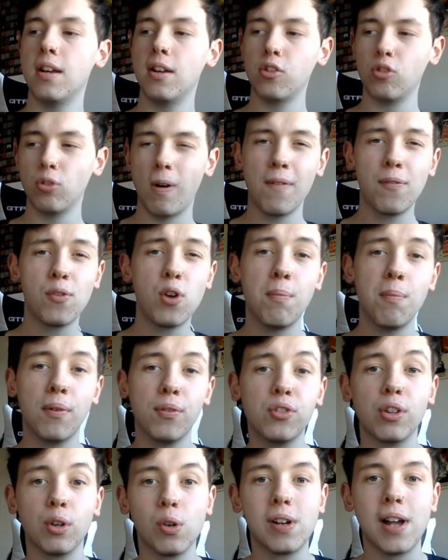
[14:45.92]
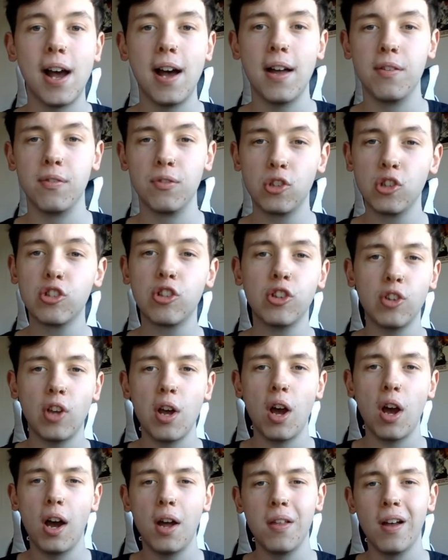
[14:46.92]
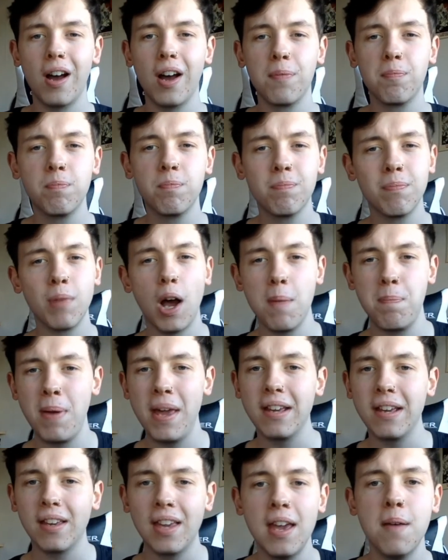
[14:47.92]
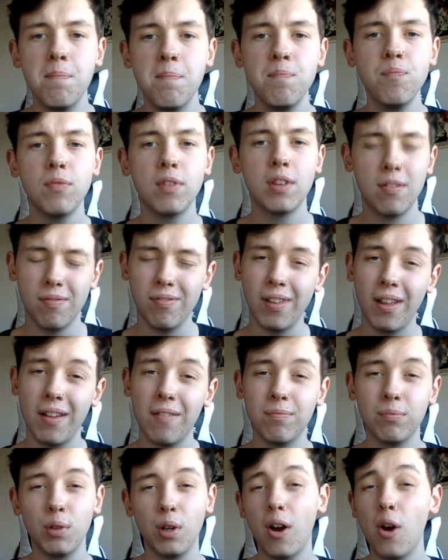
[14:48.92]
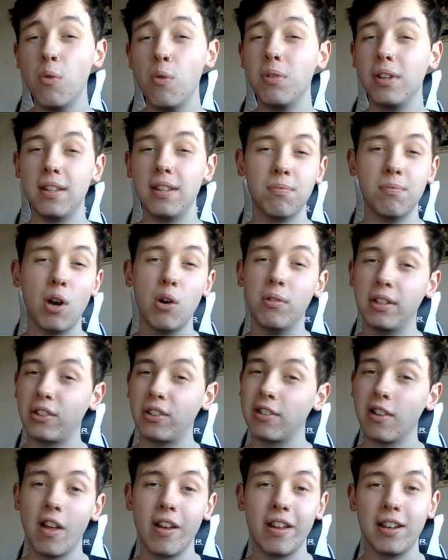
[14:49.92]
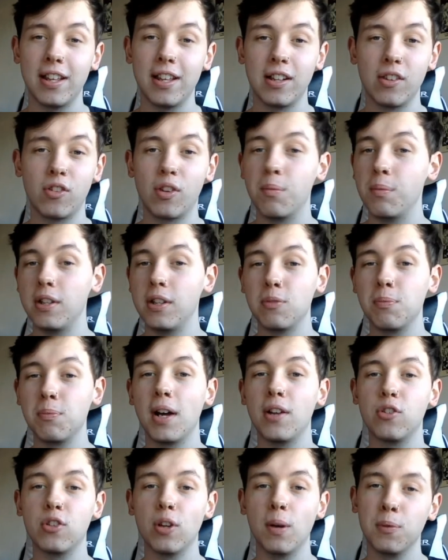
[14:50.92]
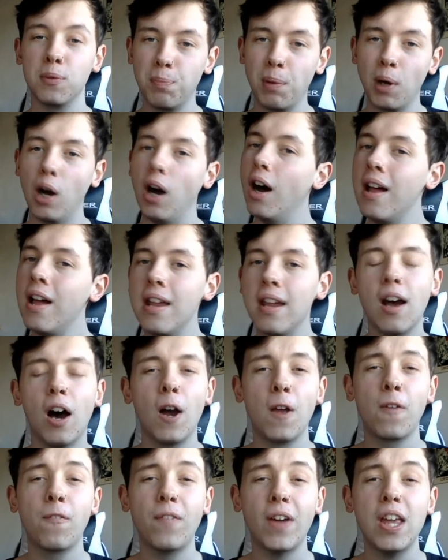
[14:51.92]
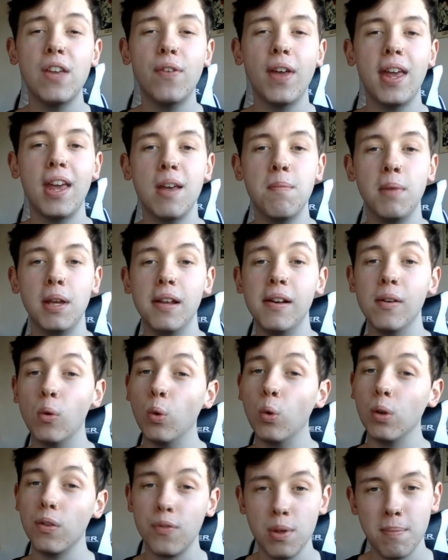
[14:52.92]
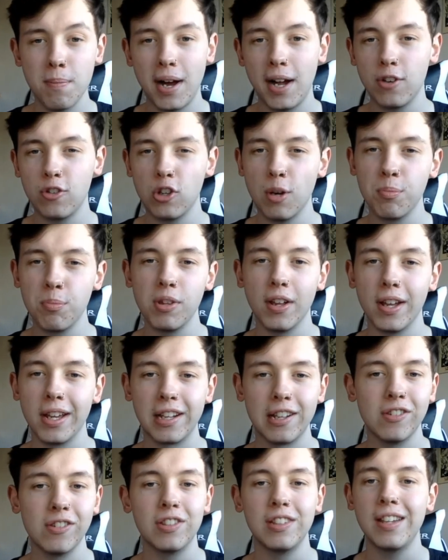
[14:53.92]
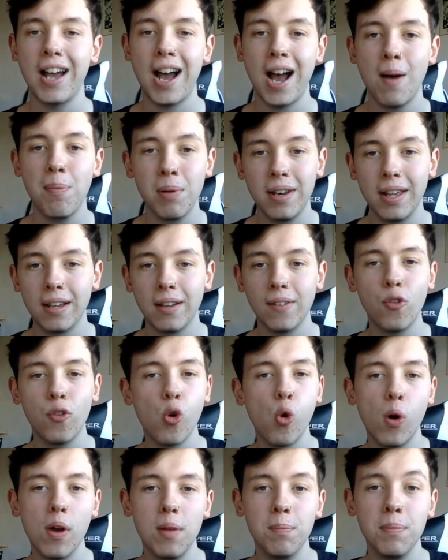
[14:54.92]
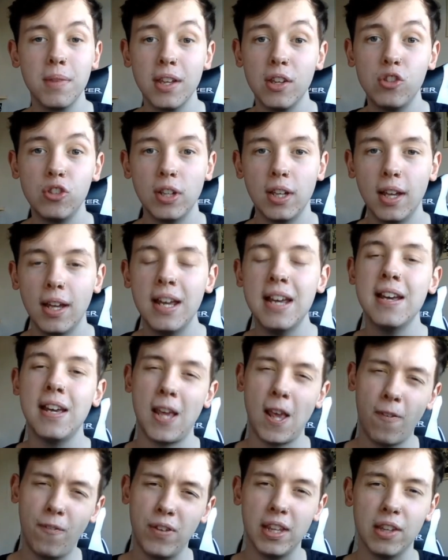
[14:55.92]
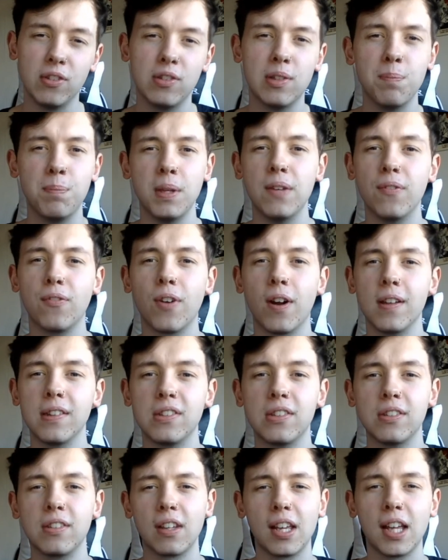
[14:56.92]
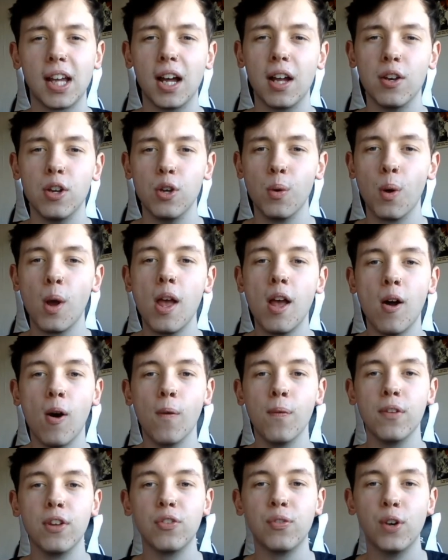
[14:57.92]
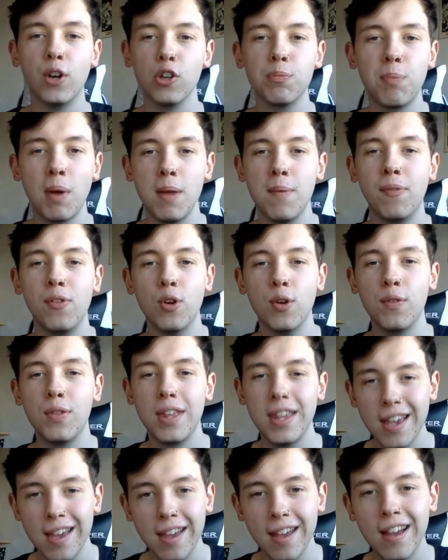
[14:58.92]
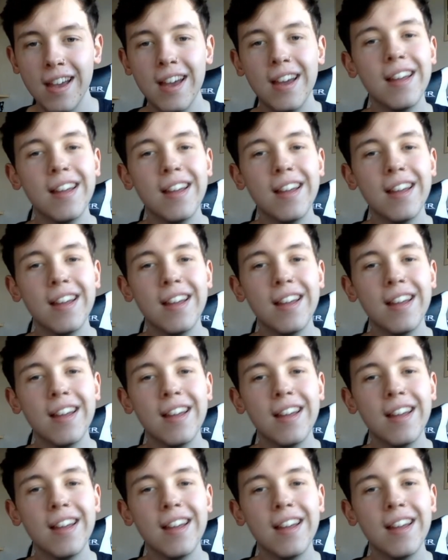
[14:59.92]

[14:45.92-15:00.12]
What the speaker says: So I've gone with Ciryl Gane just because I pick him only slightly in some of these matchups, but I favour him in all of the matchups that I can see happening for him this year if he is to beat Francis Ngannou on this first pay-per-view of the year.